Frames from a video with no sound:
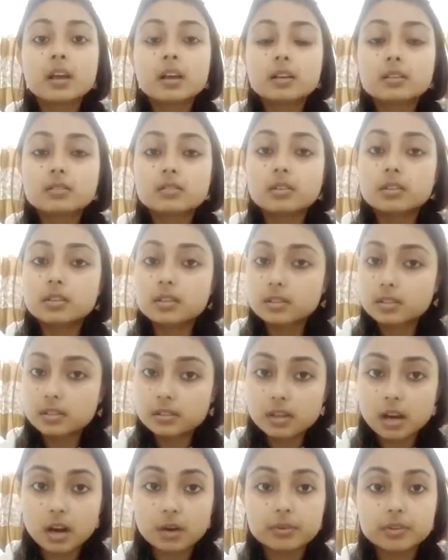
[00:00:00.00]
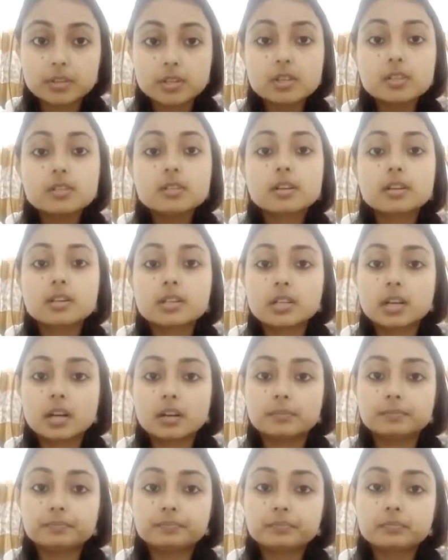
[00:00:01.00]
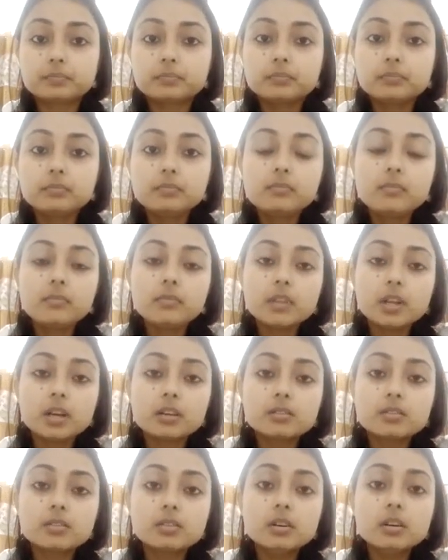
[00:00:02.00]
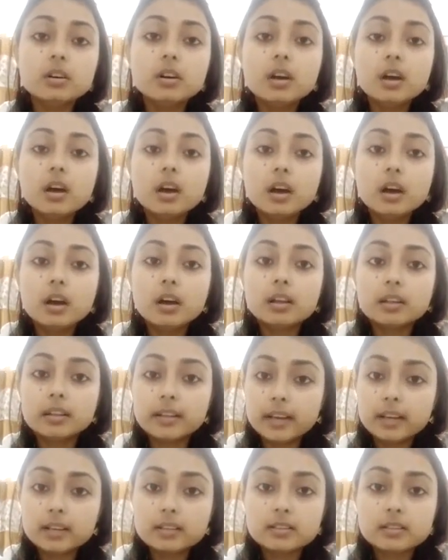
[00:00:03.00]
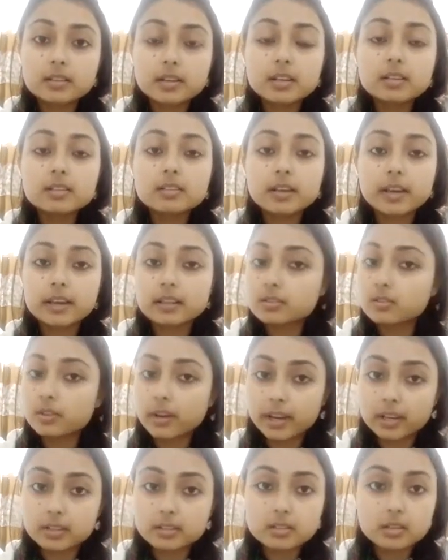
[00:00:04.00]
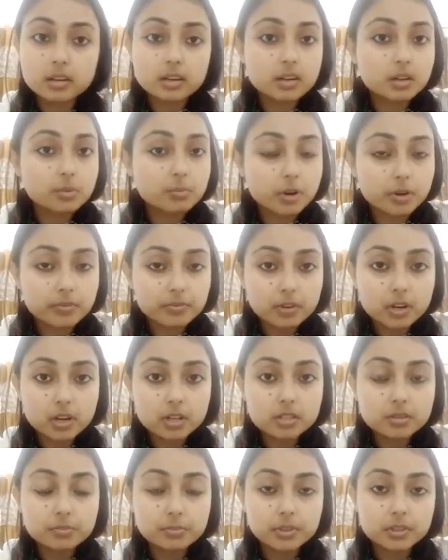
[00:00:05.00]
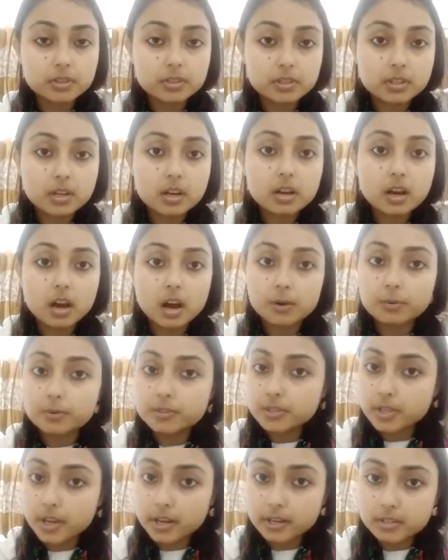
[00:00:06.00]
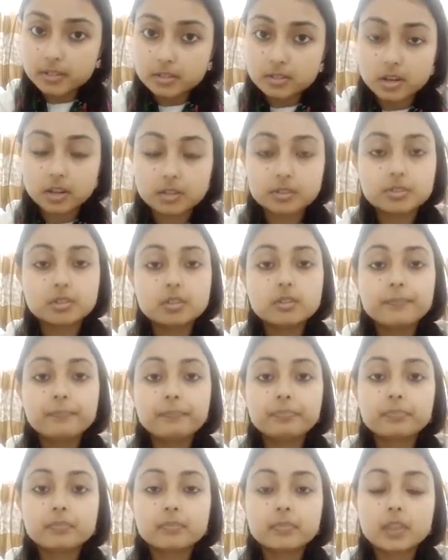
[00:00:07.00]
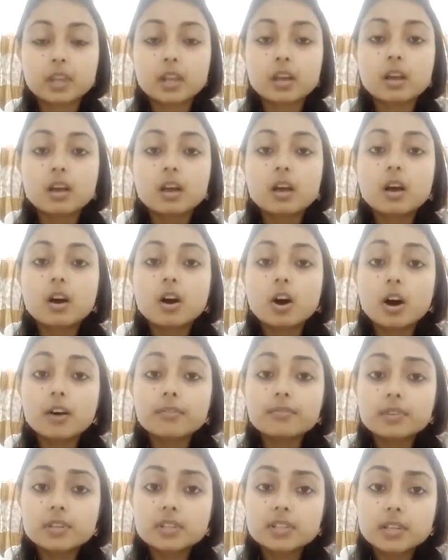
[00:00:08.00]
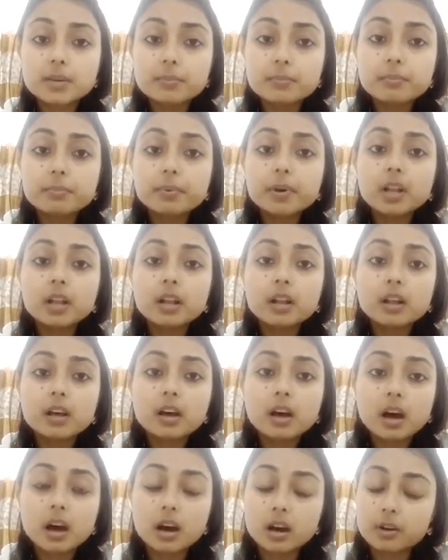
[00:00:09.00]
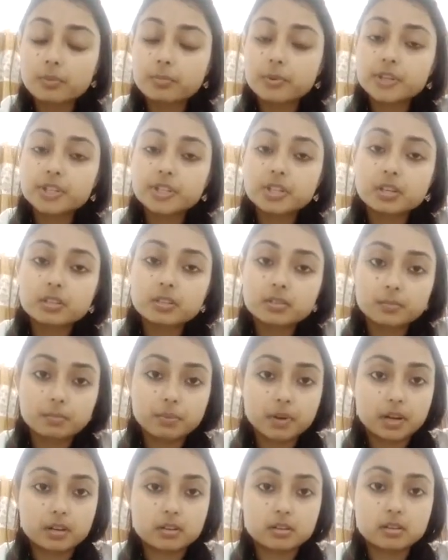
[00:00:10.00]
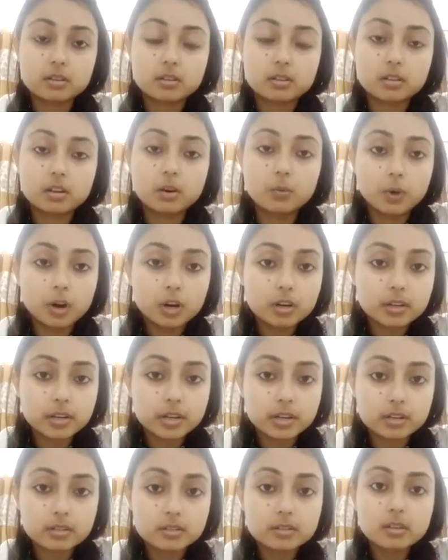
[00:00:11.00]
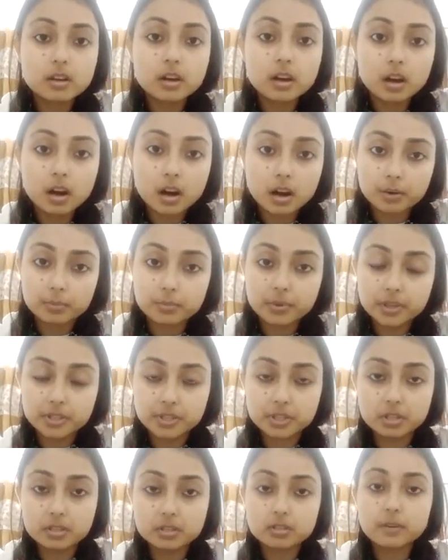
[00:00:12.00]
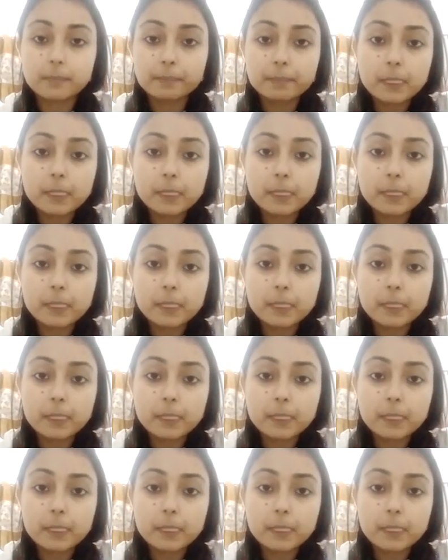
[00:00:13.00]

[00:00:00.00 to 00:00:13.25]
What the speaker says: So this is how it is done. So next is, so external morphology means the outside structure of simple herbaceous plant. Now what is herbaceous?